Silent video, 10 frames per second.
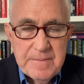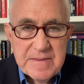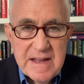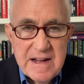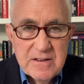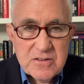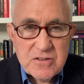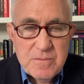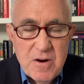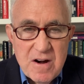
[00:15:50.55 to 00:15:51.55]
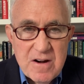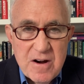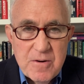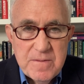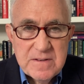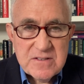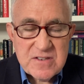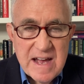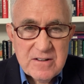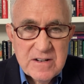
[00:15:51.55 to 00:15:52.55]
Now, tomorrow,
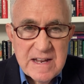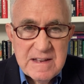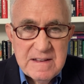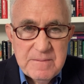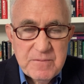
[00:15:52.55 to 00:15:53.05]
Saturday,